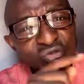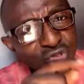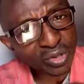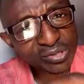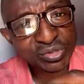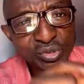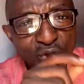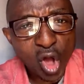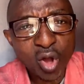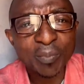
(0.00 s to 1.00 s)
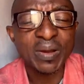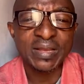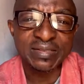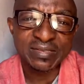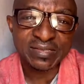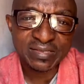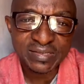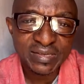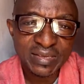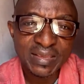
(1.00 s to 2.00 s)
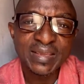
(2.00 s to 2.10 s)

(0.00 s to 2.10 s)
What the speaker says: just to come and see